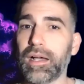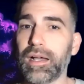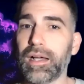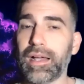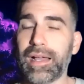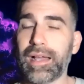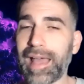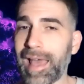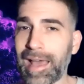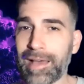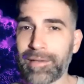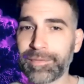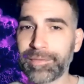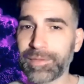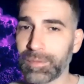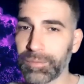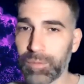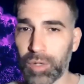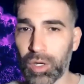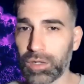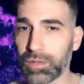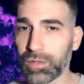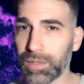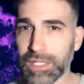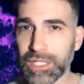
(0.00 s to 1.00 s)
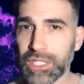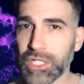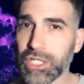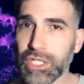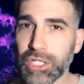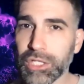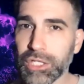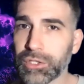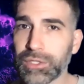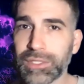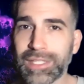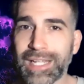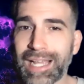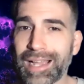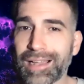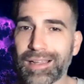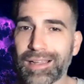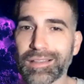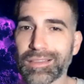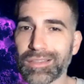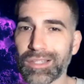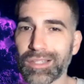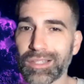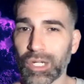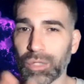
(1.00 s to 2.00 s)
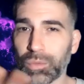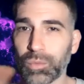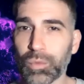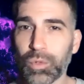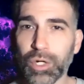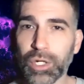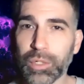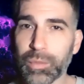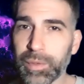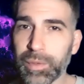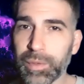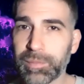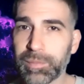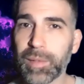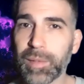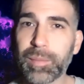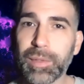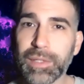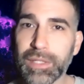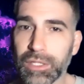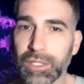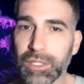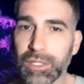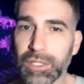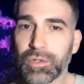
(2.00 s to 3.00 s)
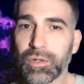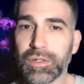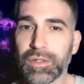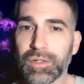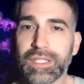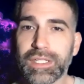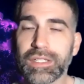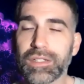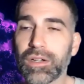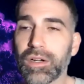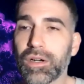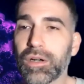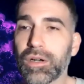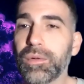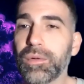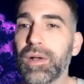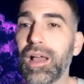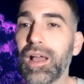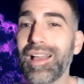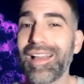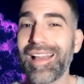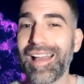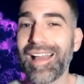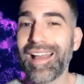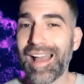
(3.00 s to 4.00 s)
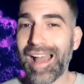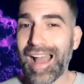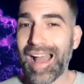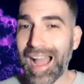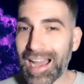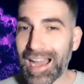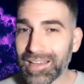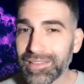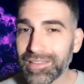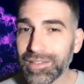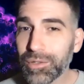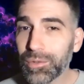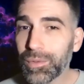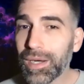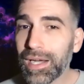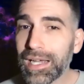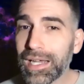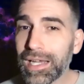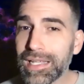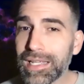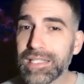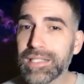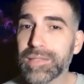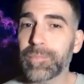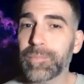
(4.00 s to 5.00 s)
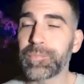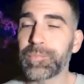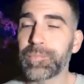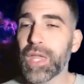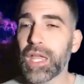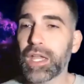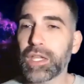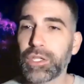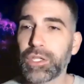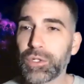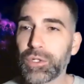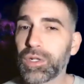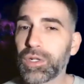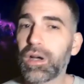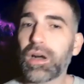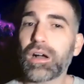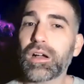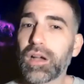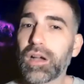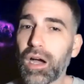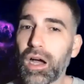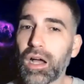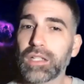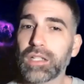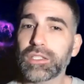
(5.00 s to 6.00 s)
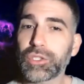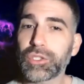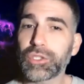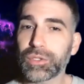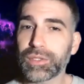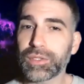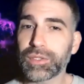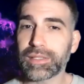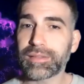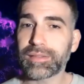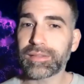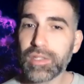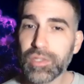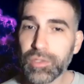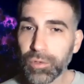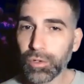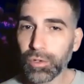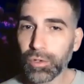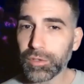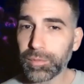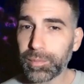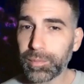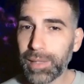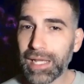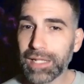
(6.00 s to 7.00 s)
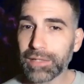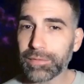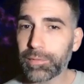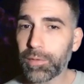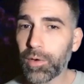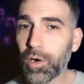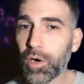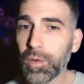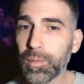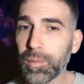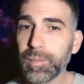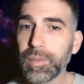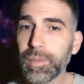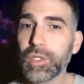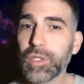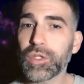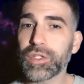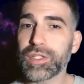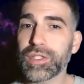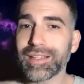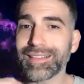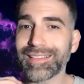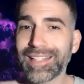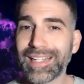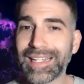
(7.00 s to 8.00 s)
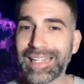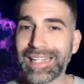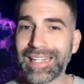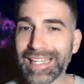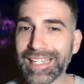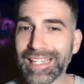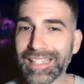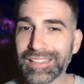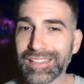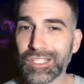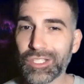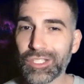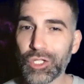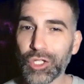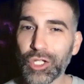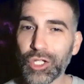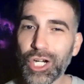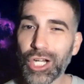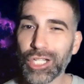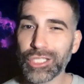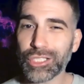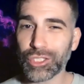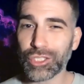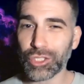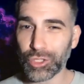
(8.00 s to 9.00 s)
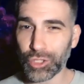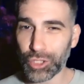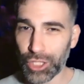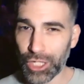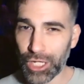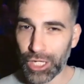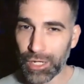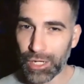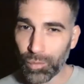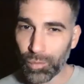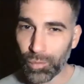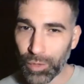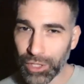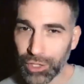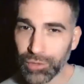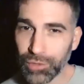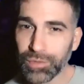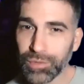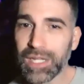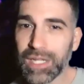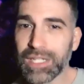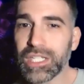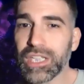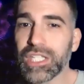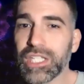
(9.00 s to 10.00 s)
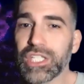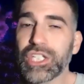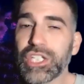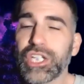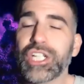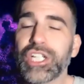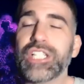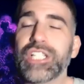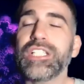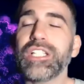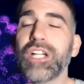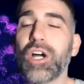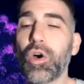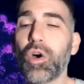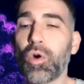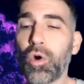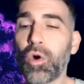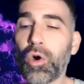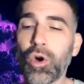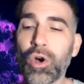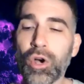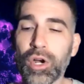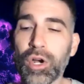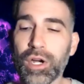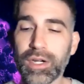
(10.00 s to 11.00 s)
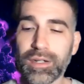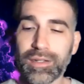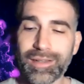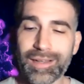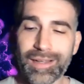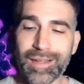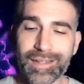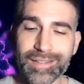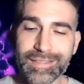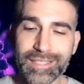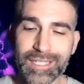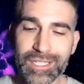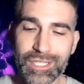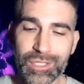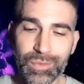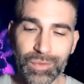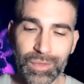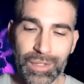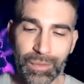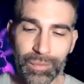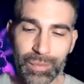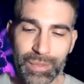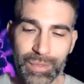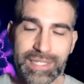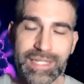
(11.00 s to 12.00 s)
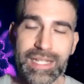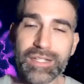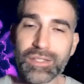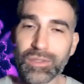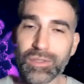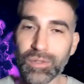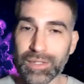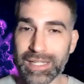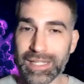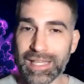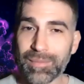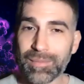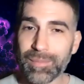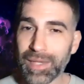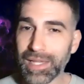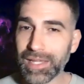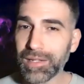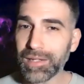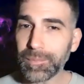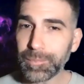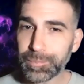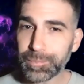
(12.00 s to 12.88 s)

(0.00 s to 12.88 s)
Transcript: have them all register to the hackathon and work with people that you already know. Otherwise, you log on to the Discord platform using the link that you got when you registered or that we sent on email